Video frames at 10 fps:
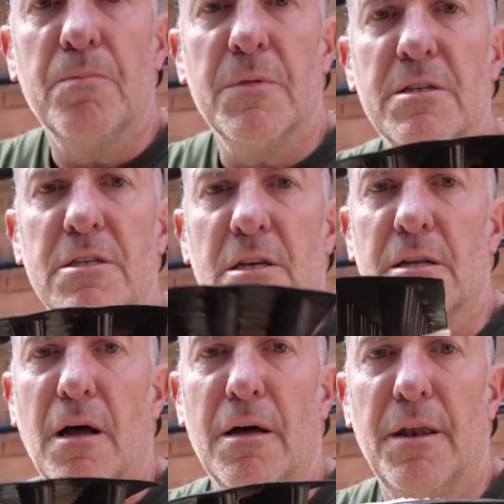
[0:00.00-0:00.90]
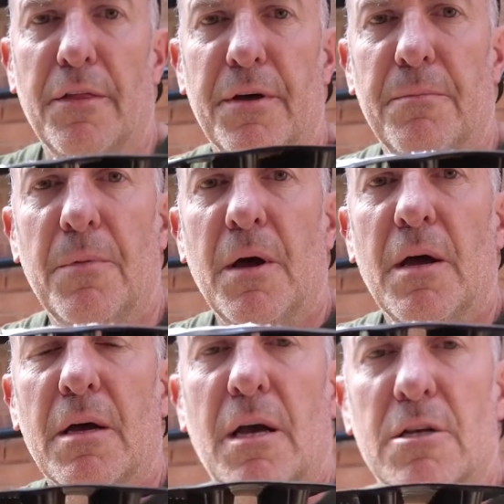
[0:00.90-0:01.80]
this is another
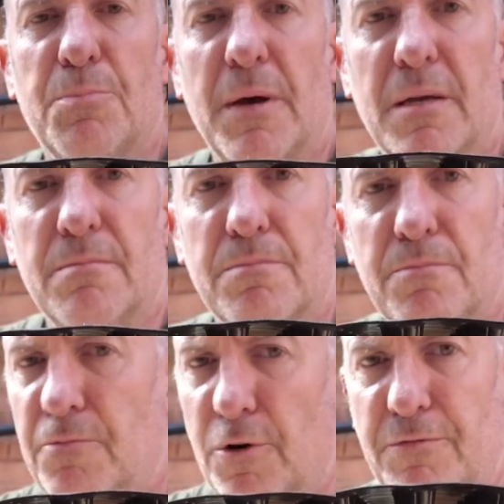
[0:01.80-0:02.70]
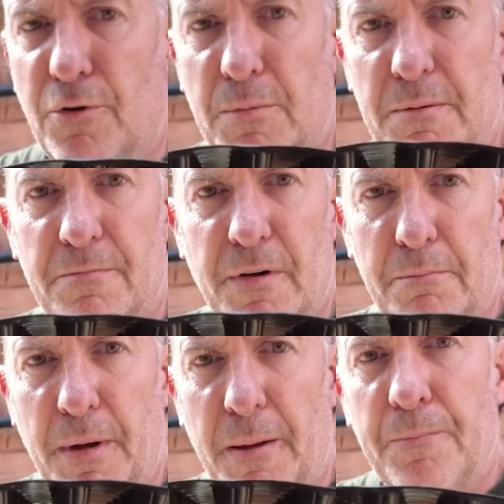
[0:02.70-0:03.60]
cuspate void former vent
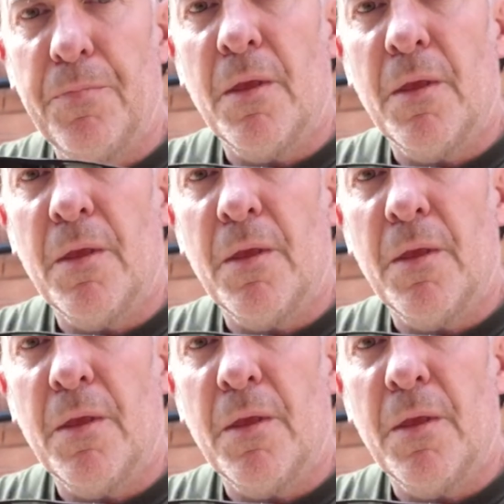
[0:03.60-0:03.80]
mat,